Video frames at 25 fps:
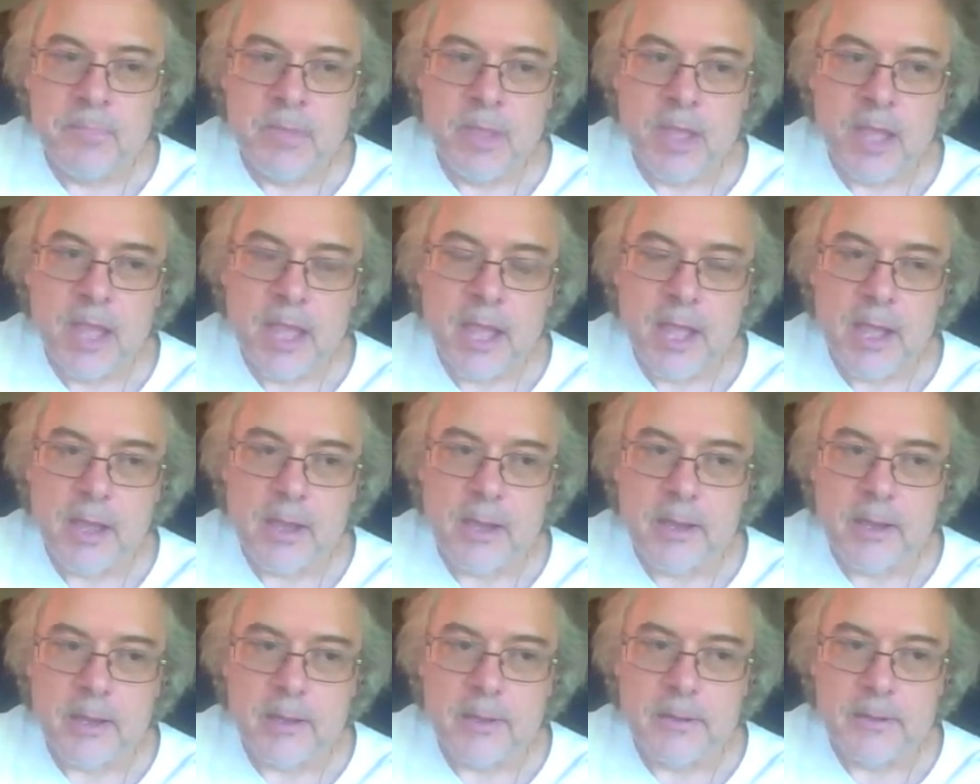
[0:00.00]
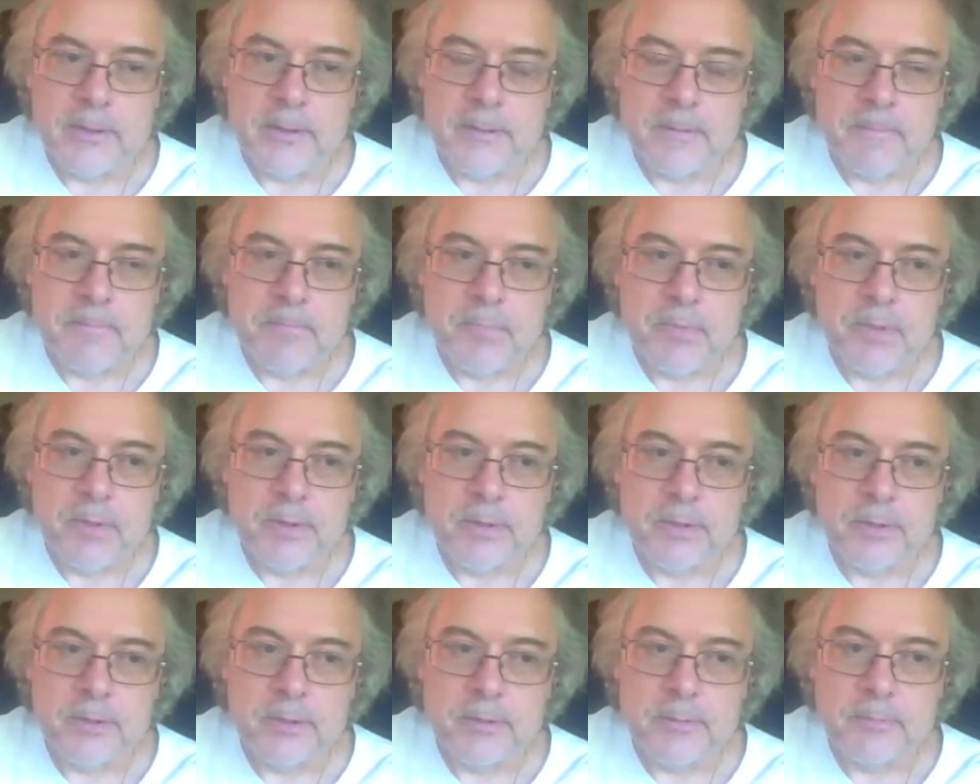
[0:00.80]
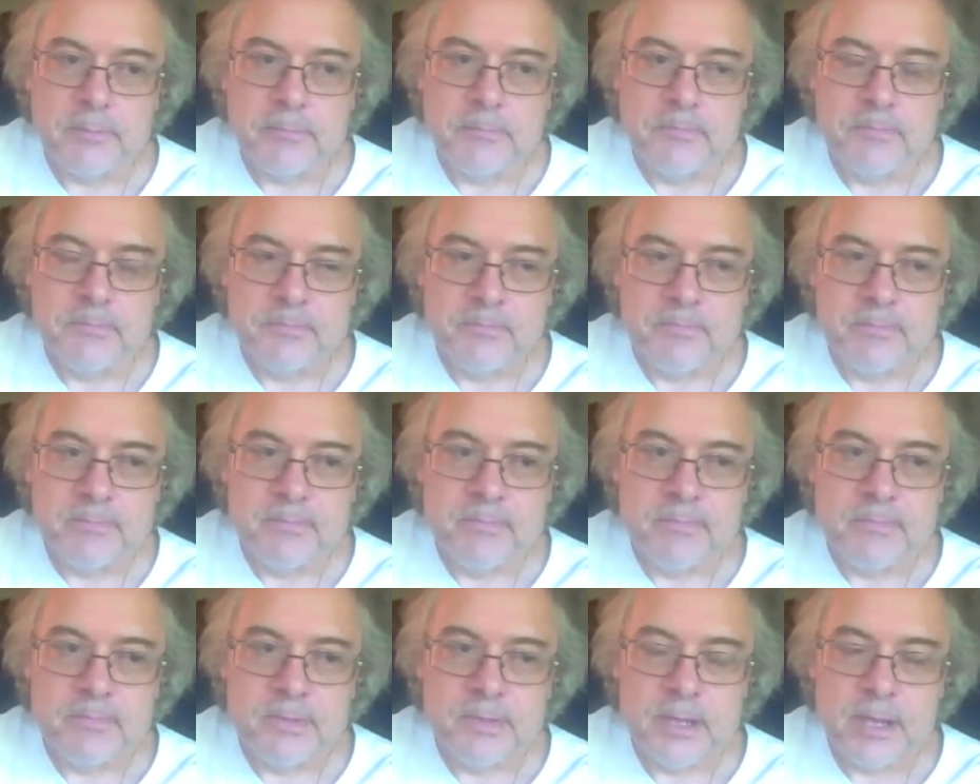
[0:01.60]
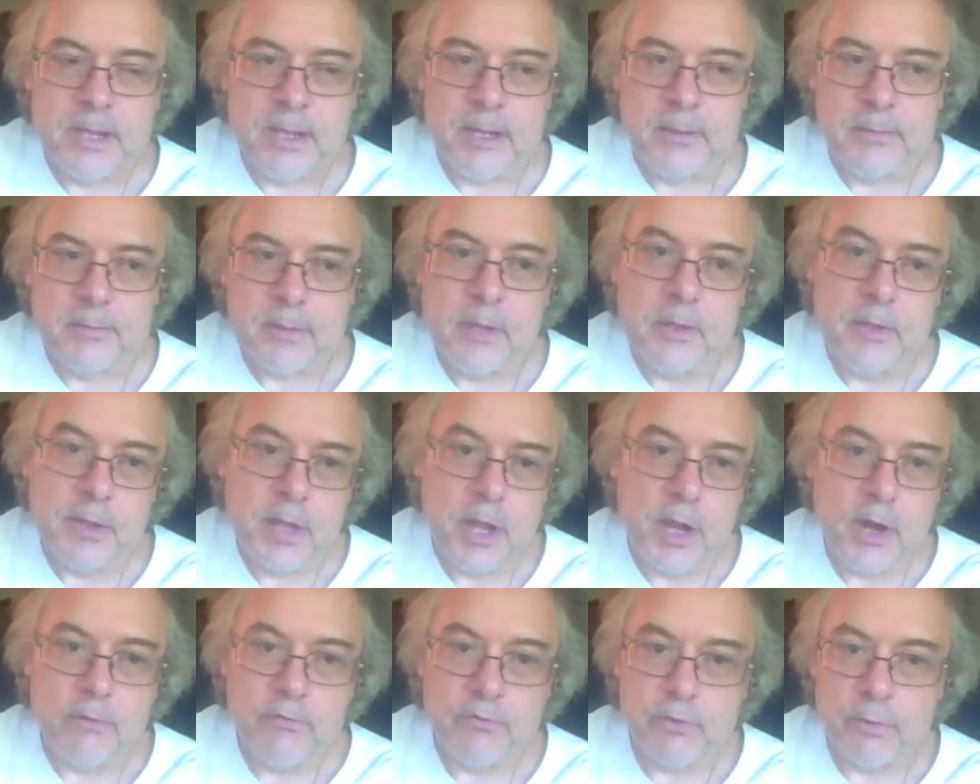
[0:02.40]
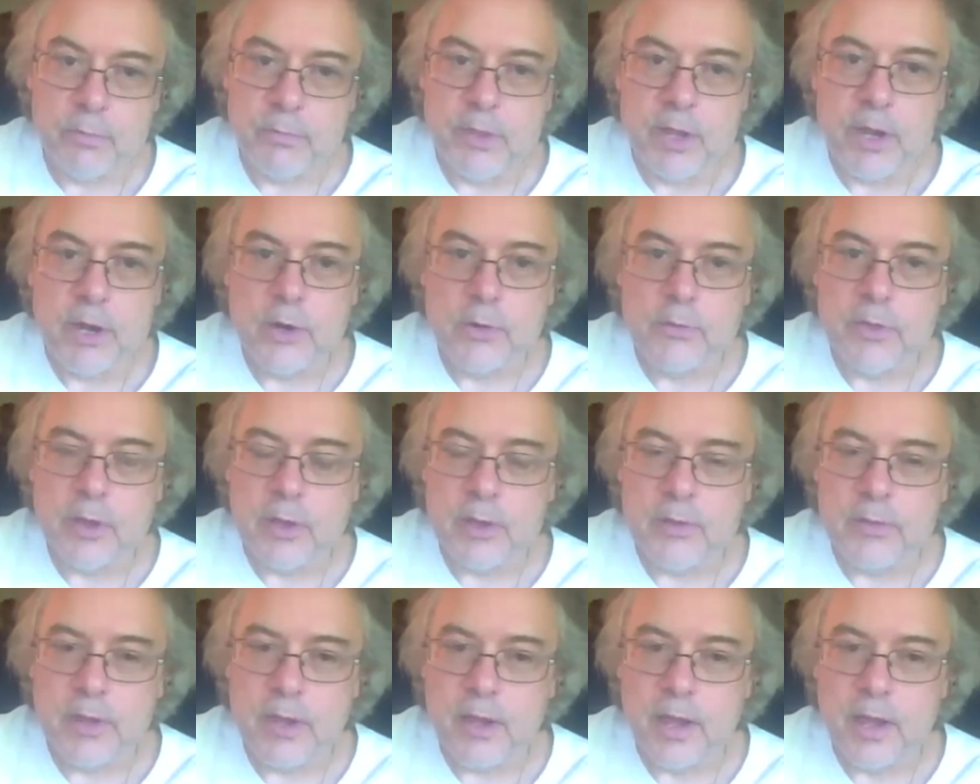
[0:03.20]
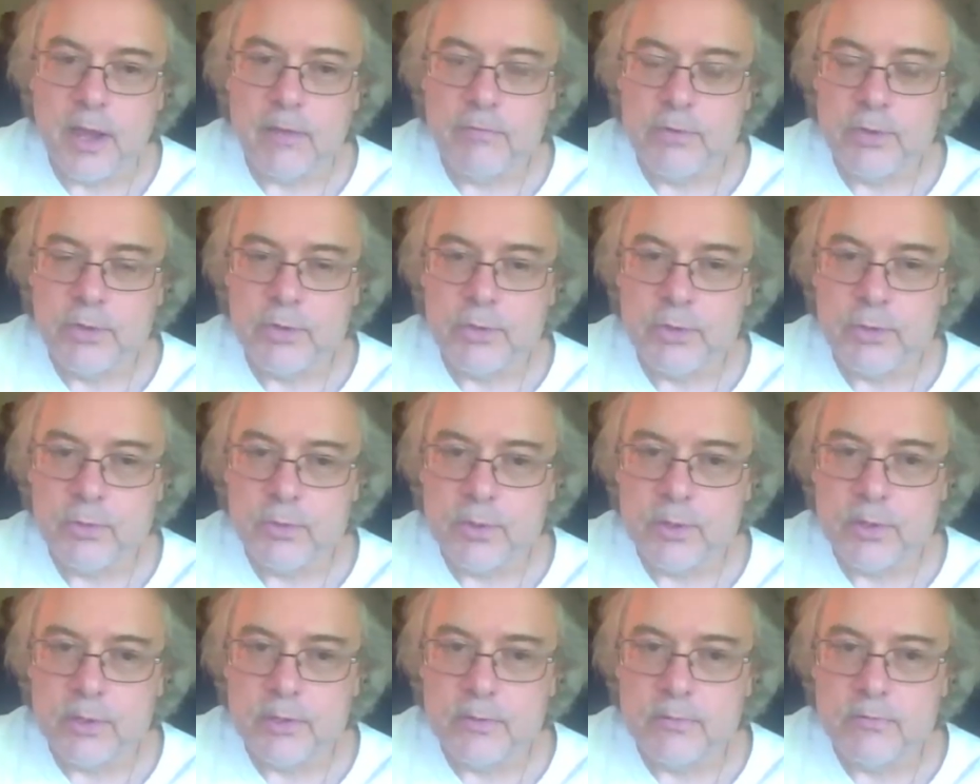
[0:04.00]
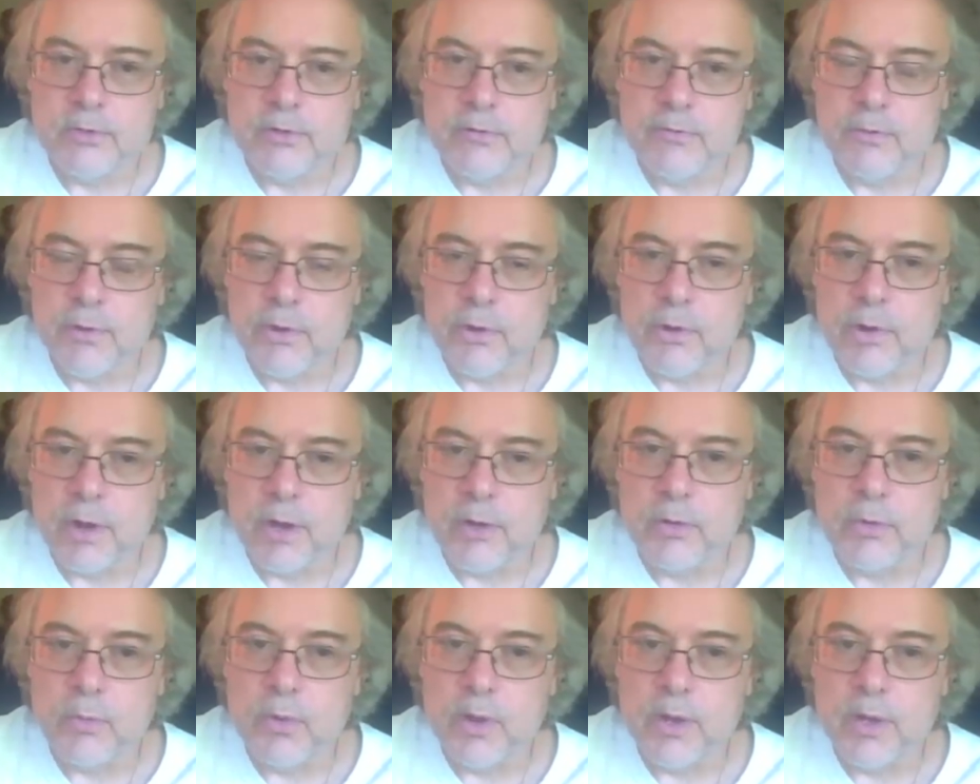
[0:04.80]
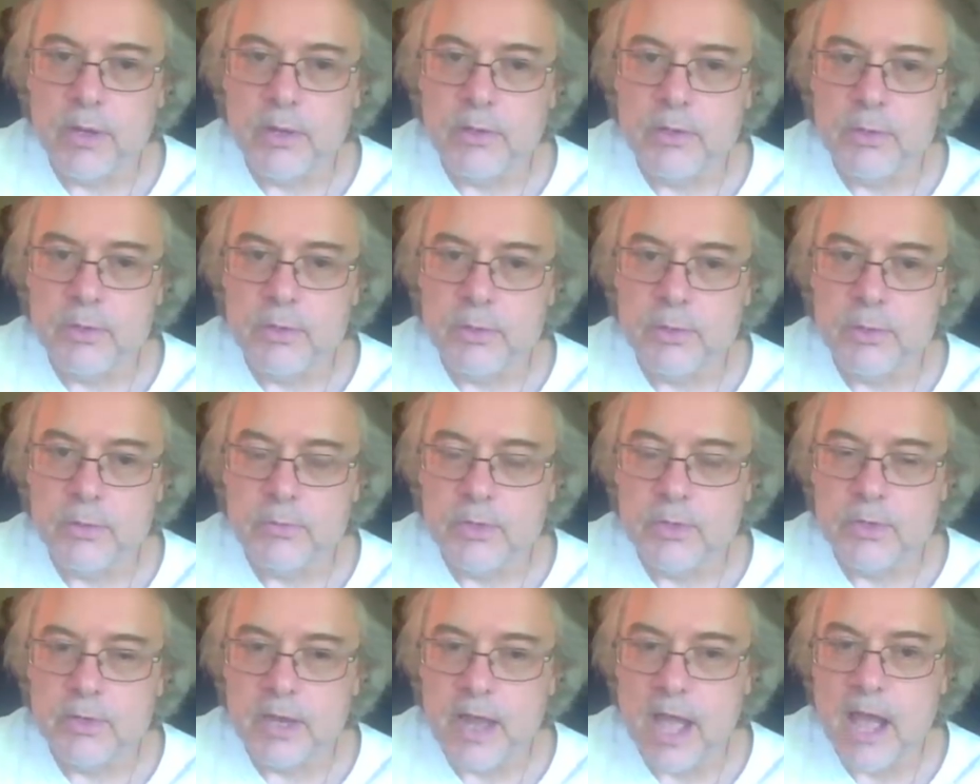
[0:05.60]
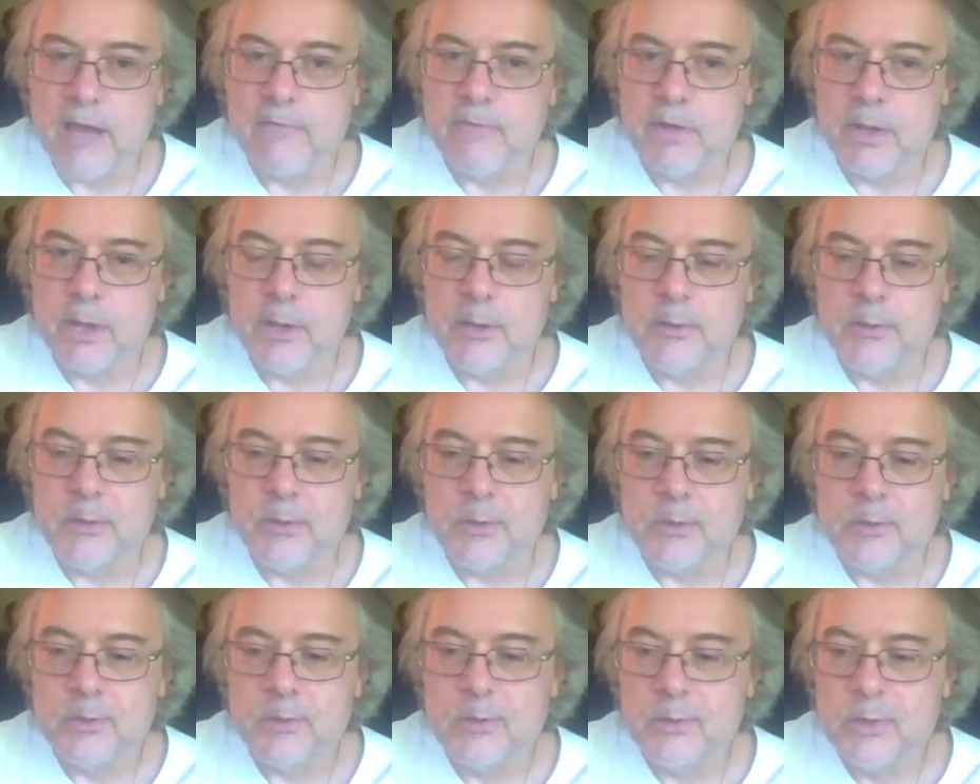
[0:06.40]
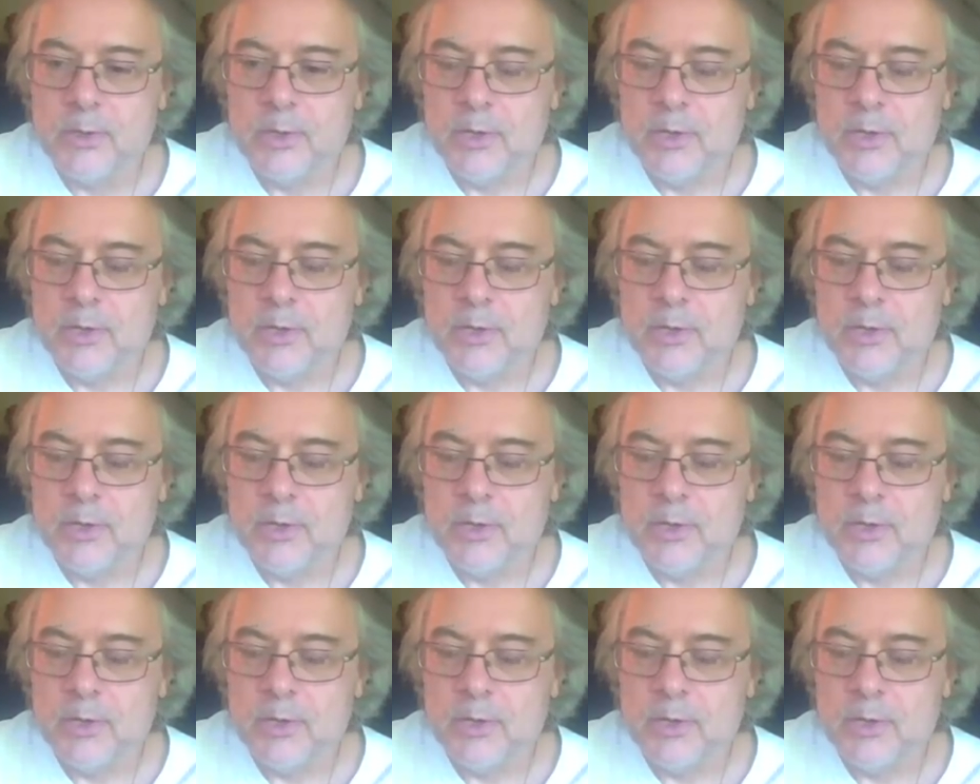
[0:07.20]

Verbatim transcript: And, um, and, and yeah, from there, they, they have to, uh, to figure out a way to, to navigate this,